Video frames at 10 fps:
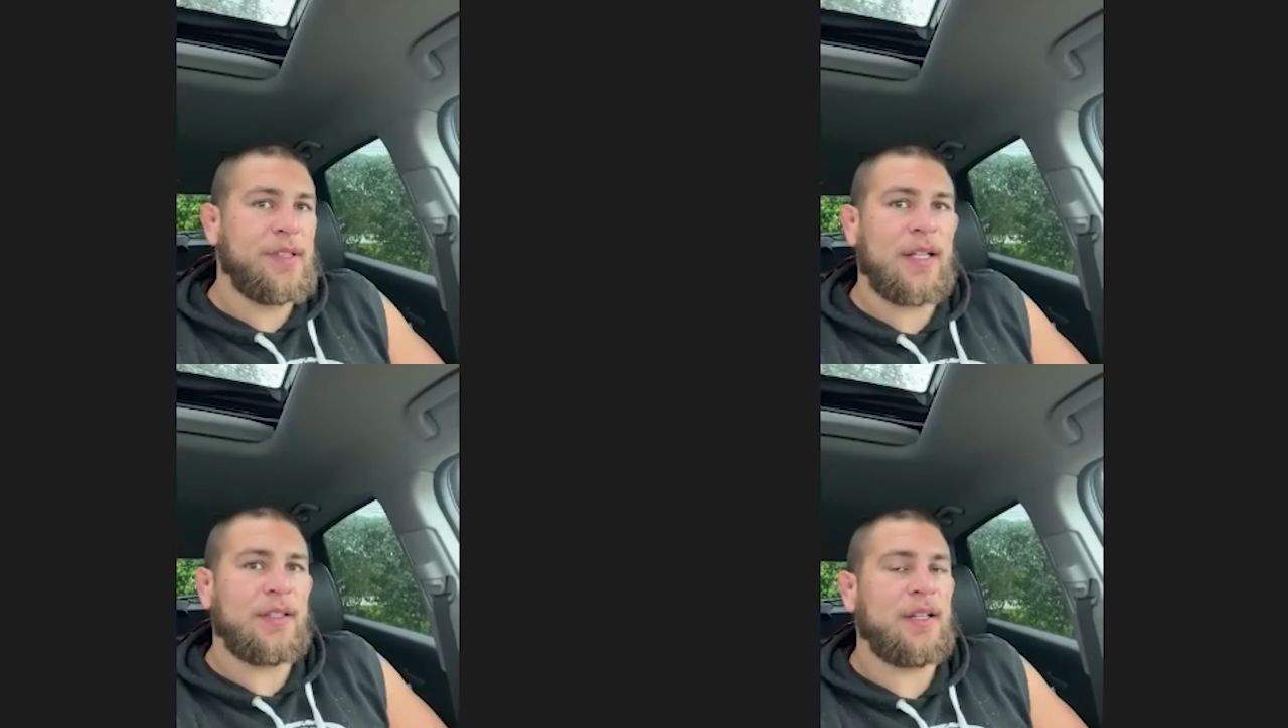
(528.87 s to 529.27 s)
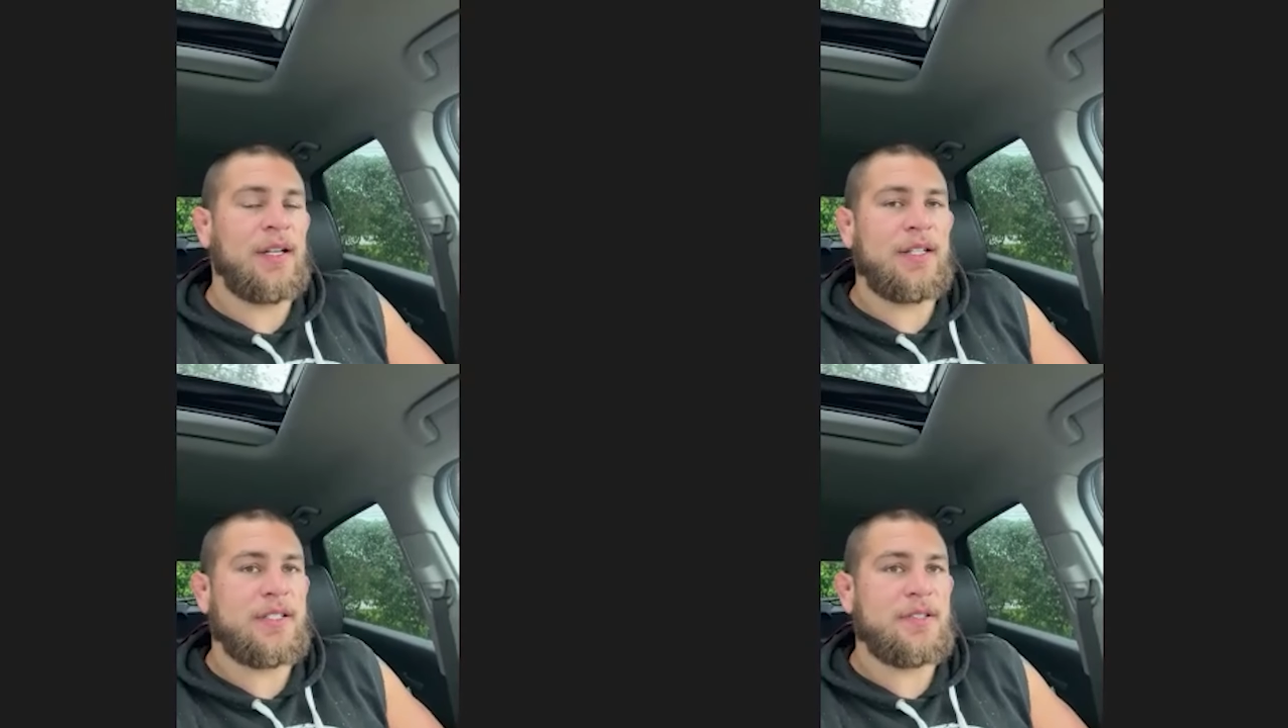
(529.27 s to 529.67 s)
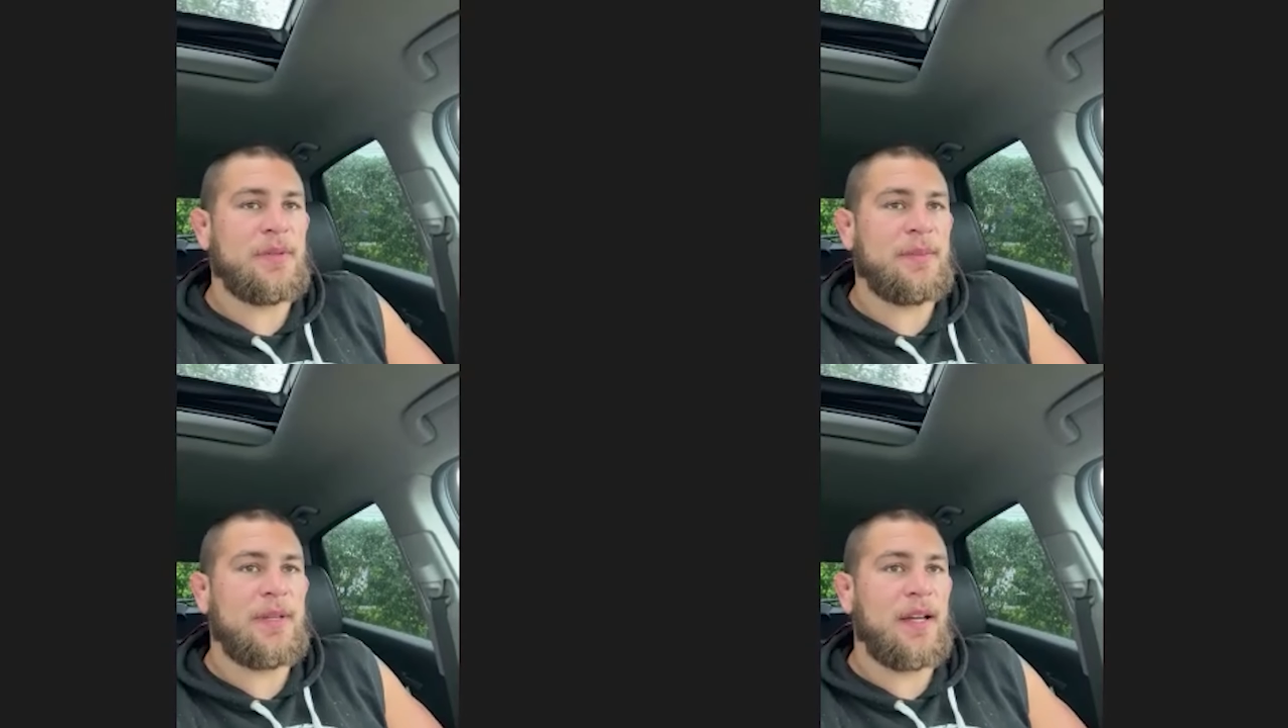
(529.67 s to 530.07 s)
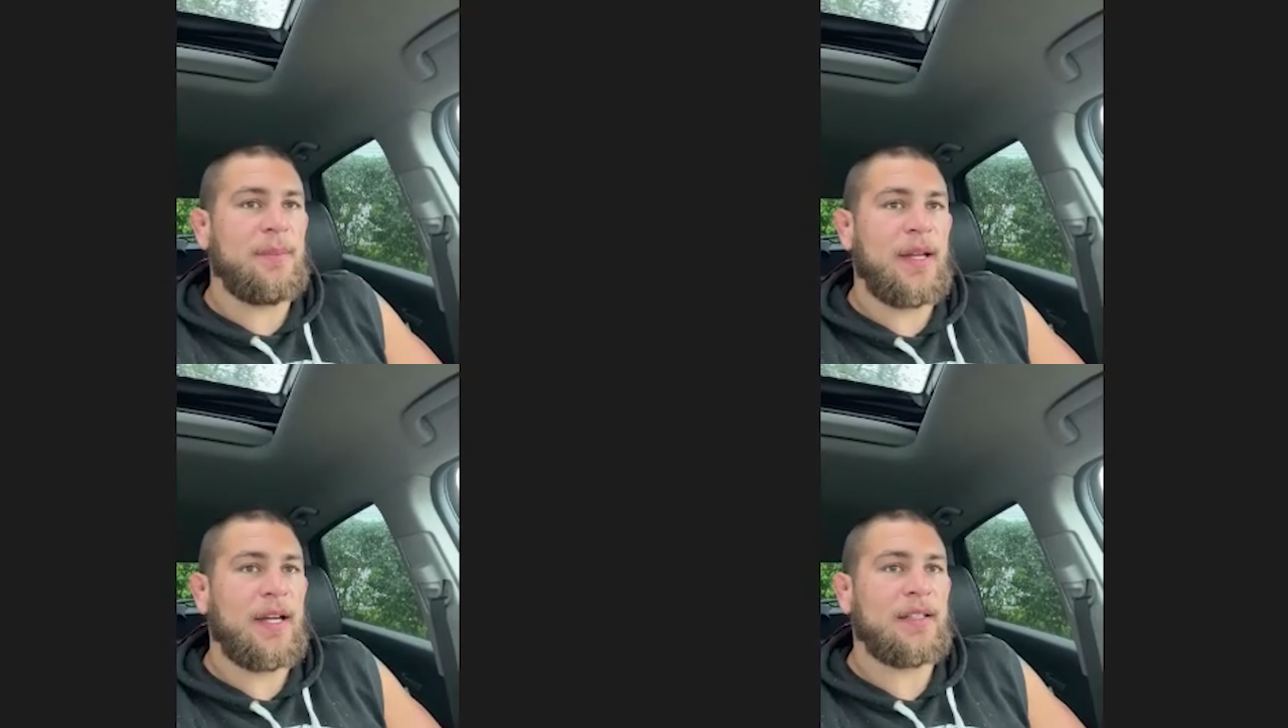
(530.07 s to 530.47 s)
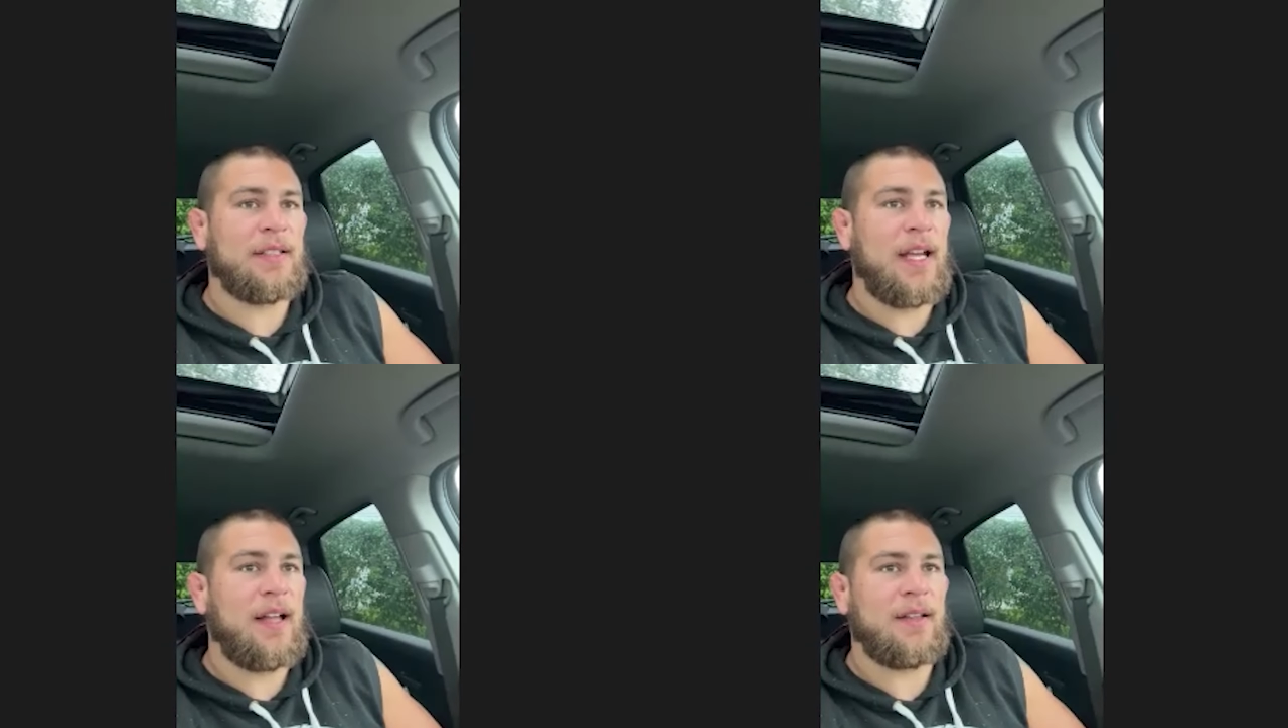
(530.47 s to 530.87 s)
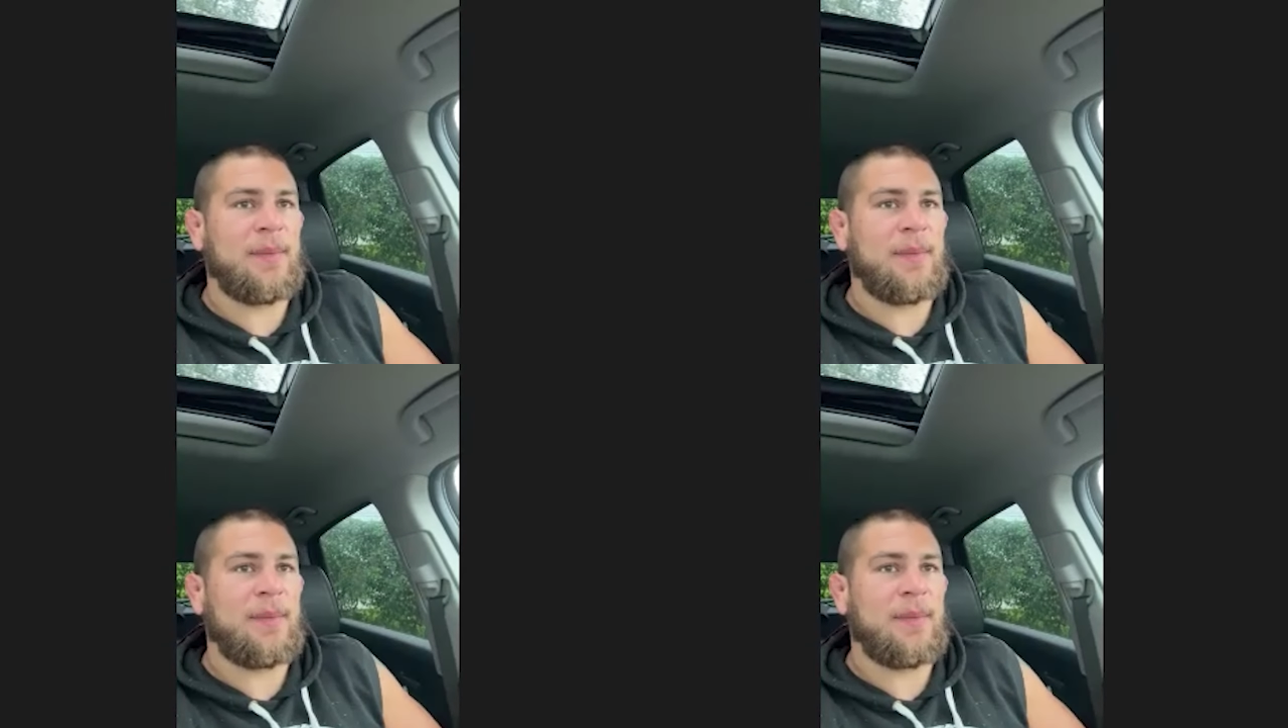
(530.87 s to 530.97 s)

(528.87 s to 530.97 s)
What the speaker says: got their asses whipped out back in the alley.